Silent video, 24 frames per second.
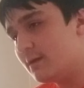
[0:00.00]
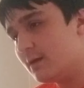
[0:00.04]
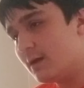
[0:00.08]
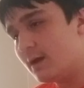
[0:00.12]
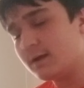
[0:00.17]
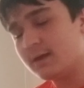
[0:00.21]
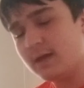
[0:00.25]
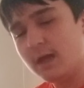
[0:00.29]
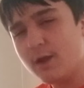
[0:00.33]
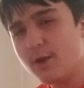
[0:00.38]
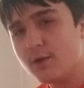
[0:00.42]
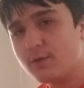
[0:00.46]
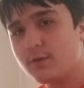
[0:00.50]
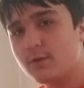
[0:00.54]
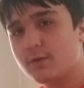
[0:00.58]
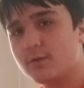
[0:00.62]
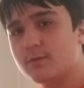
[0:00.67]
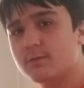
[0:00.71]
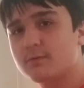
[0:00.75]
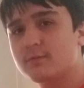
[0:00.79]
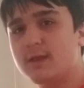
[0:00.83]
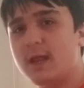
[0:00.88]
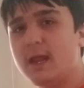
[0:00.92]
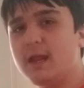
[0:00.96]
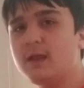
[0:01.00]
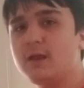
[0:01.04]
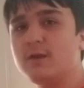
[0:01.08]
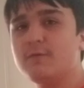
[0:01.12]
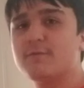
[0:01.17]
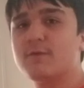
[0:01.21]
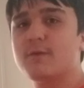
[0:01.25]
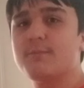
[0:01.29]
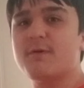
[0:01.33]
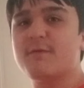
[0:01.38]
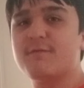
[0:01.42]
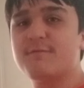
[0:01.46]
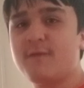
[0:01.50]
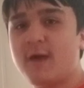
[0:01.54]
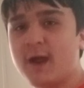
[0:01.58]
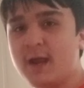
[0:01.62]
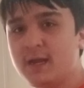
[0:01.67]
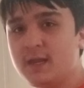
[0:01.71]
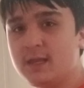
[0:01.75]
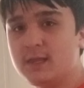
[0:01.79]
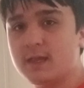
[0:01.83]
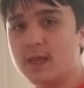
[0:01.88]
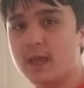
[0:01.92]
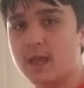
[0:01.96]
a character taken from a
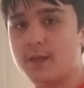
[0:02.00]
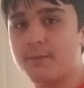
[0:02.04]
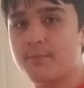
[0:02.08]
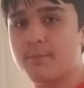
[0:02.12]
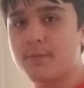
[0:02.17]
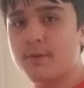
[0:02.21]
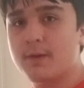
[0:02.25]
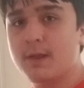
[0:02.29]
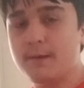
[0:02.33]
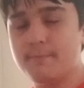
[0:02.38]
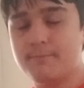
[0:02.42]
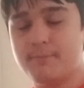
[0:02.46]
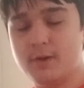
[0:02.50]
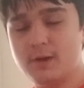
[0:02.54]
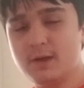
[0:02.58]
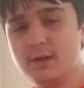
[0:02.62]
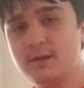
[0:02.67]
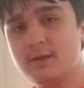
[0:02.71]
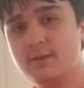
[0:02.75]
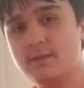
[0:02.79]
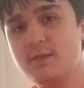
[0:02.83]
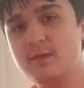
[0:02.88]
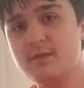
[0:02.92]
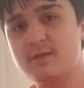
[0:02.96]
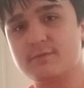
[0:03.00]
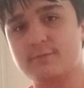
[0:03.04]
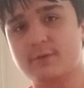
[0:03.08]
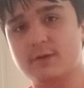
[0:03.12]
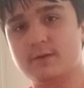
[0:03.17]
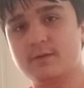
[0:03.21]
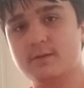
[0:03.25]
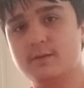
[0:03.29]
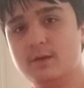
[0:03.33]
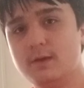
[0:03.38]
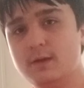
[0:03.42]
fighting game and put into this one.